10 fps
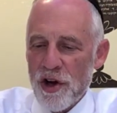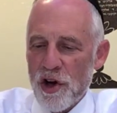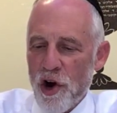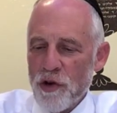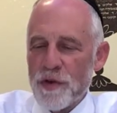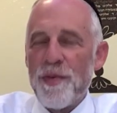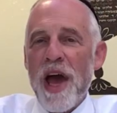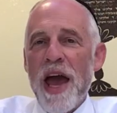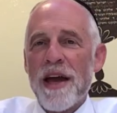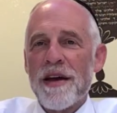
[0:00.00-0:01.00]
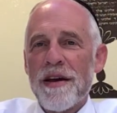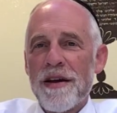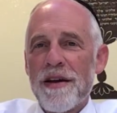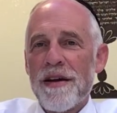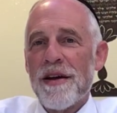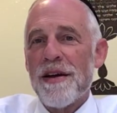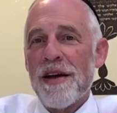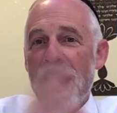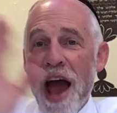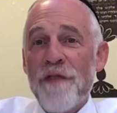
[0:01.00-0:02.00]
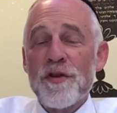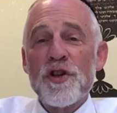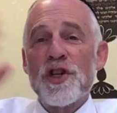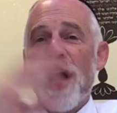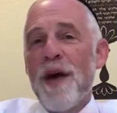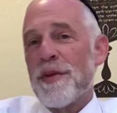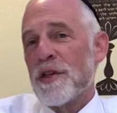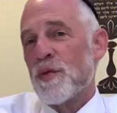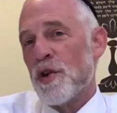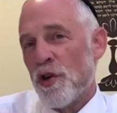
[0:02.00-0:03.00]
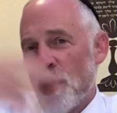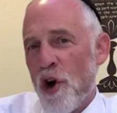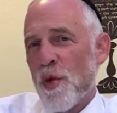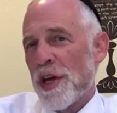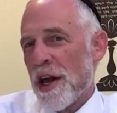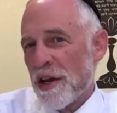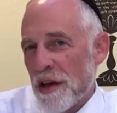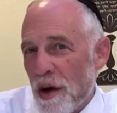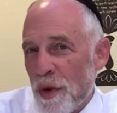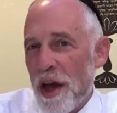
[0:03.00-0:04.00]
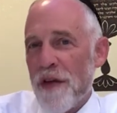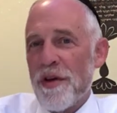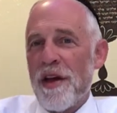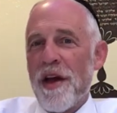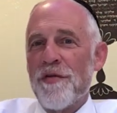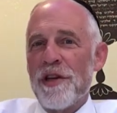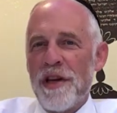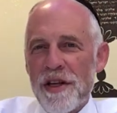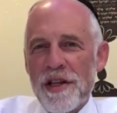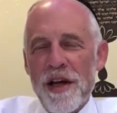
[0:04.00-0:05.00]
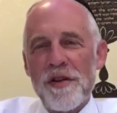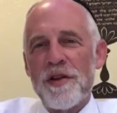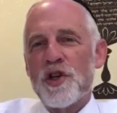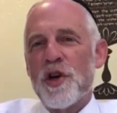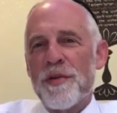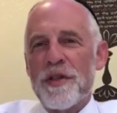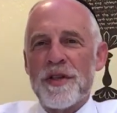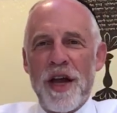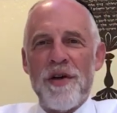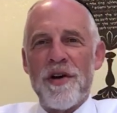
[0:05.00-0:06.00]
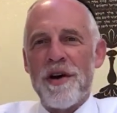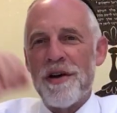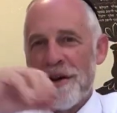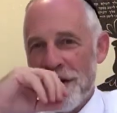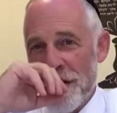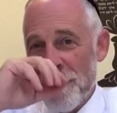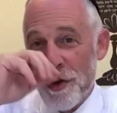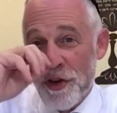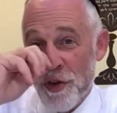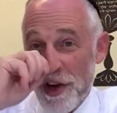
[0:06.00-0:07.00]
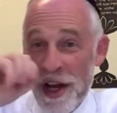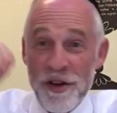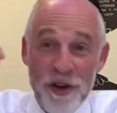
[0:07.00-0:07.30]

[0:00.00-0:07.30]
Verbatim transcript: goes back after Shabbos. We all know we get it. We, every every Yid gets a neshama yisera. If you tune in,